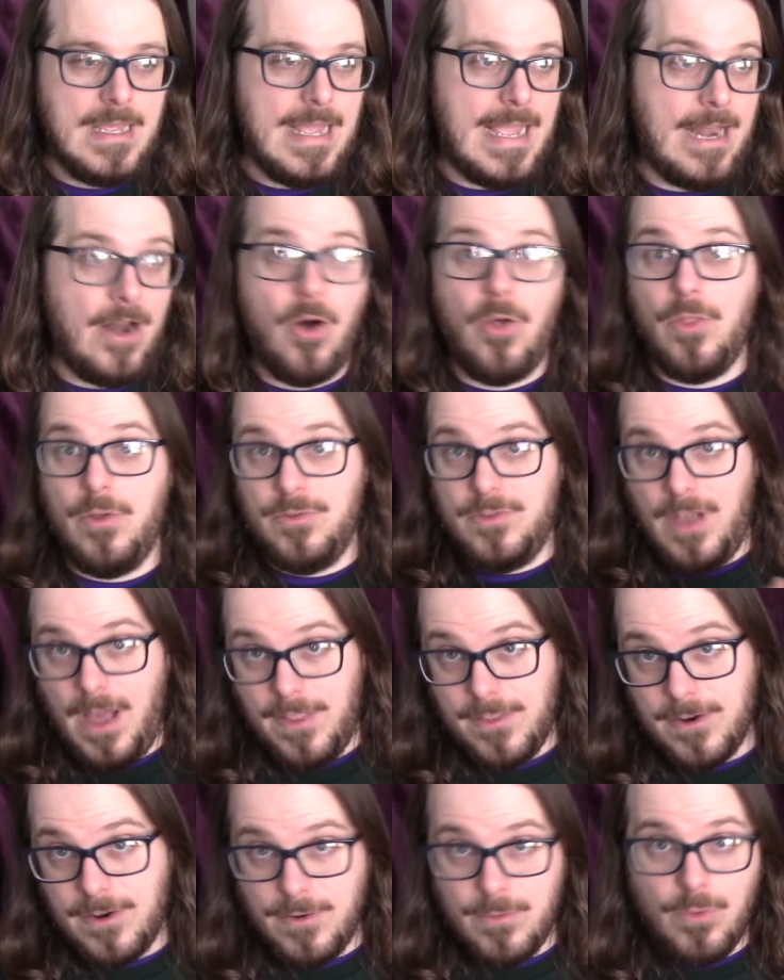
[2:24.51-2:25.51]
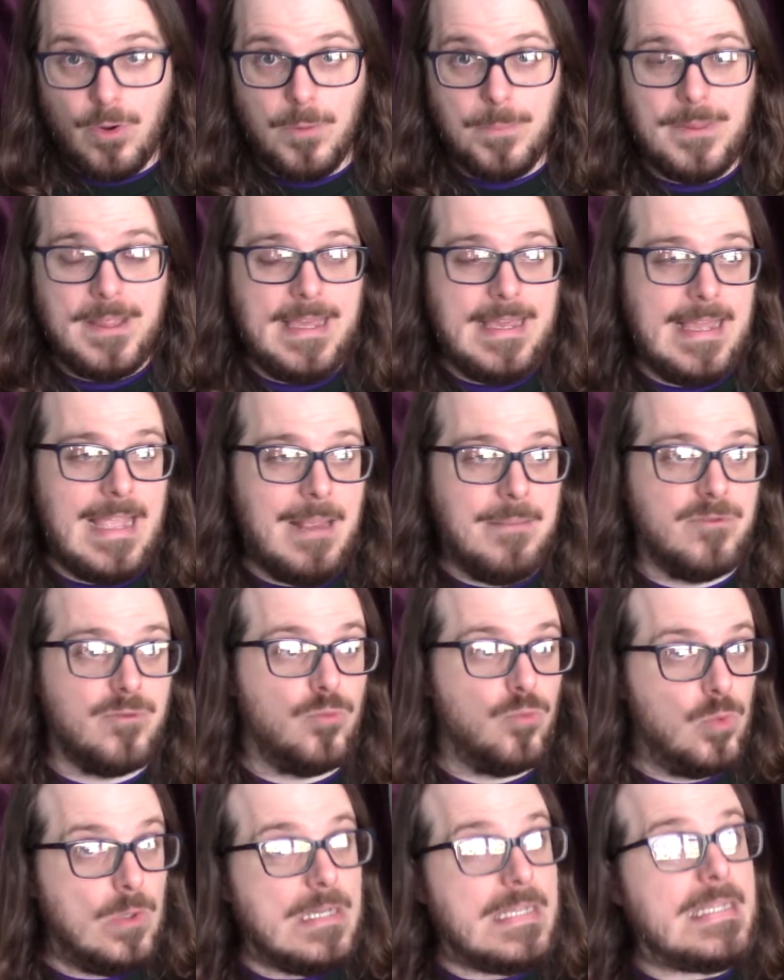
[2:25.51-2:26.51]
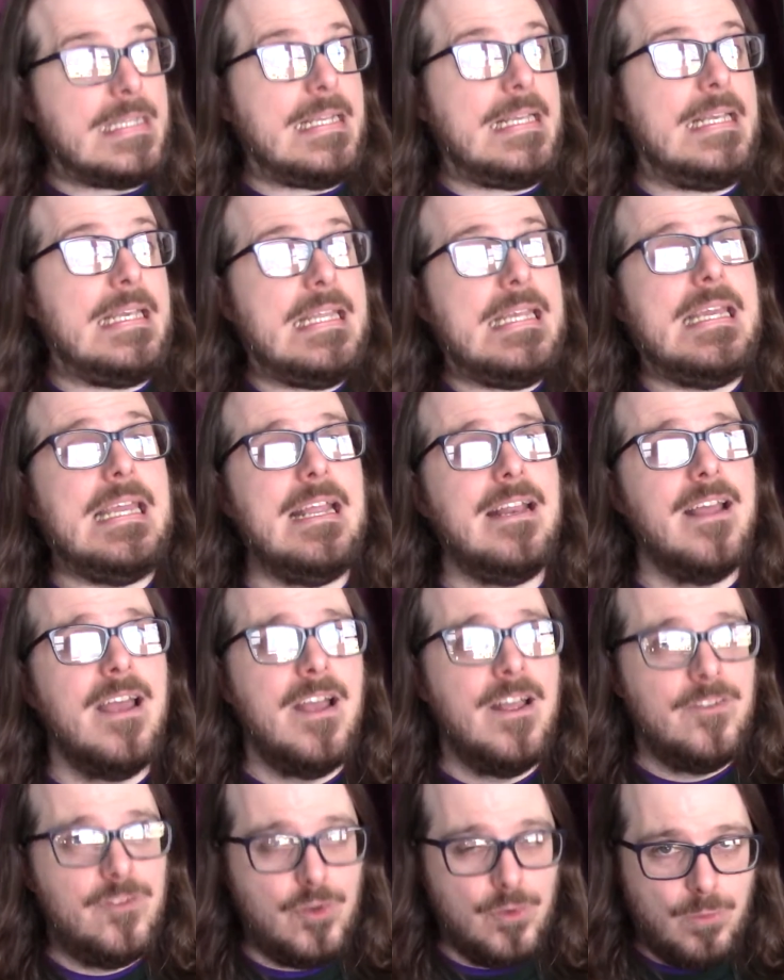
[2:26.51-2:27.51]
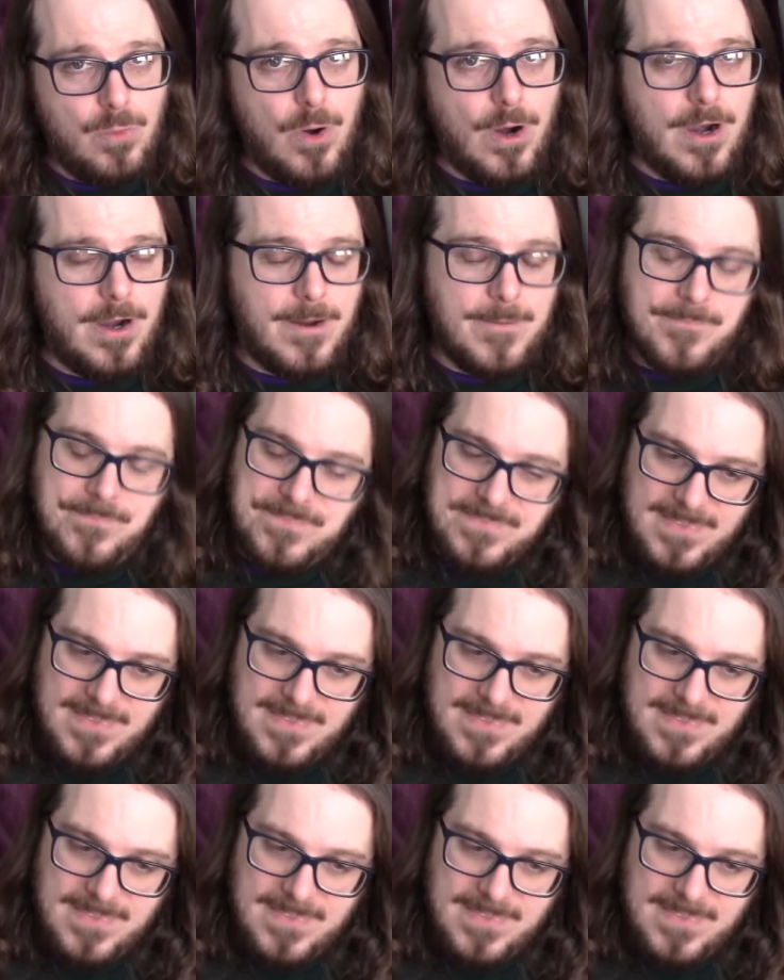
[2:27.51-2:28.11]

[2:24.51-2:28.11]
and all those other role-playing games really need to work.